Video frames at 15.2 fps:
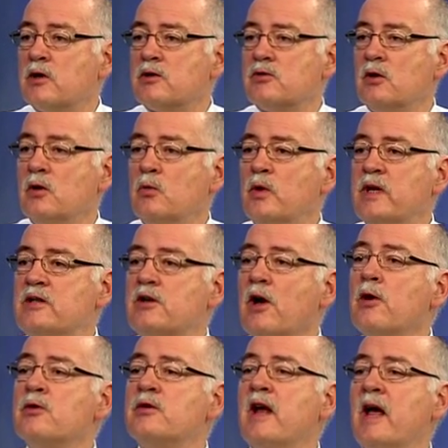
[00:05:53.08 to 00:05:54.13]
because we
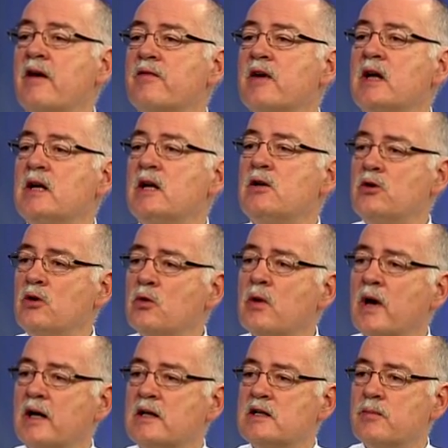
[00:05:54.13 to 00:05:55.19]
don't have any
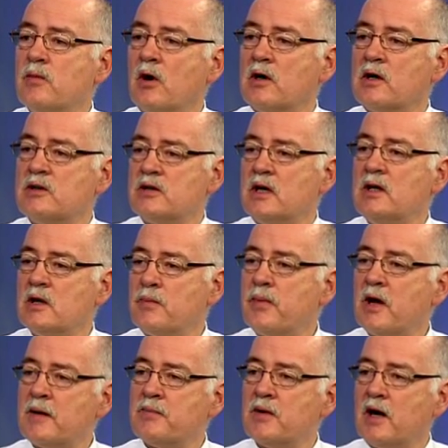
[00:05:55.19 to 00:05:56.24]
new antibiotics in the
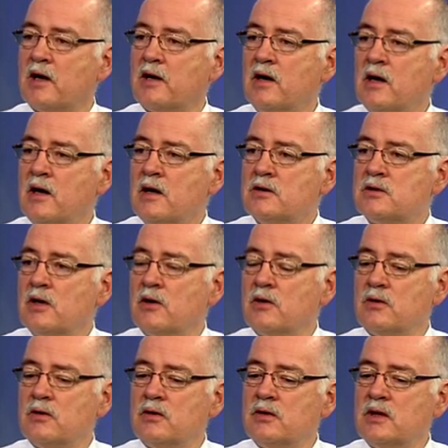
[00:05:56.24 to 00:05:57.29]
pipeline. Yeah.
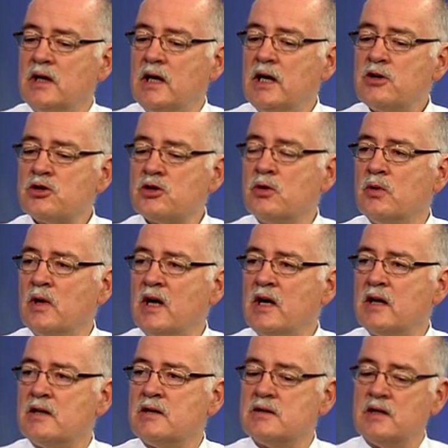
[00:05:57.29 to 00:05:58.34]
So the issue
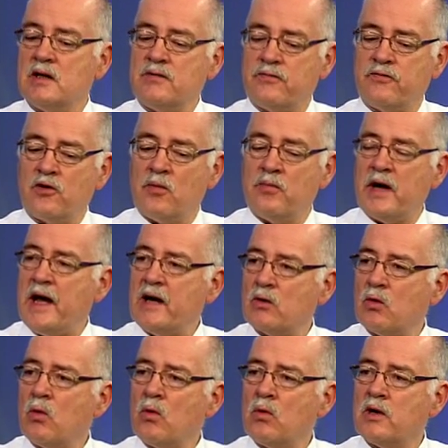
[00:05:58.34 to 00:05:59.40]
is that from
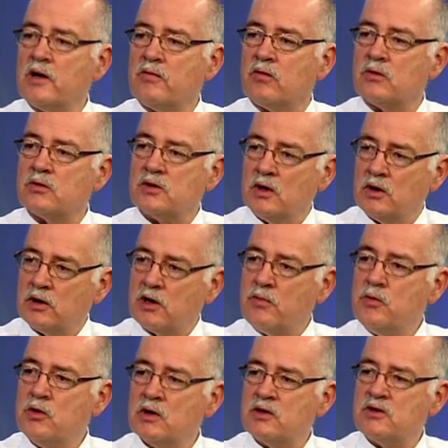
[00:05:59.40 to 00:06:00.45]
at all levels,
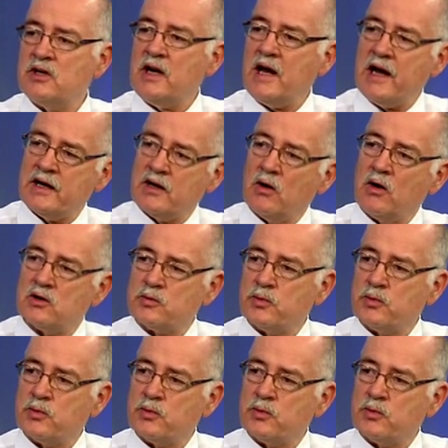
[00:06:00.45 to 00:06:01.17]
community and